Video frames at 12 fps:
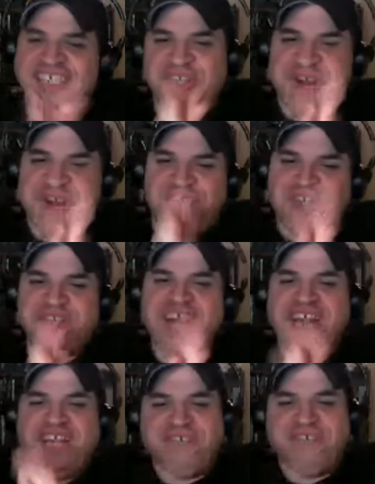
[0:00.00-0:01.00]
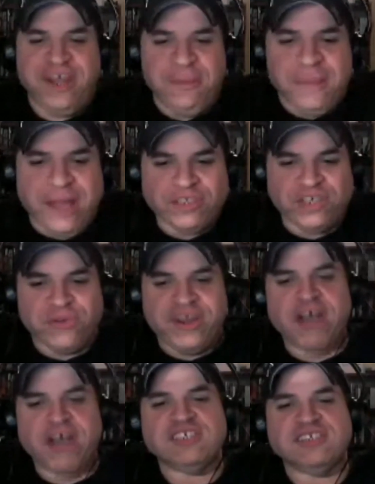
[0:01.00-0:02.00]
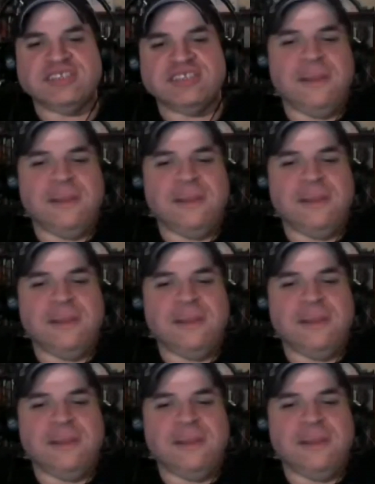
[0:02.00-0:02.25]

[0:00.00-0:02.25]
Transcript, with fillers: you're in for a treat. I love ten. That was great. ten two is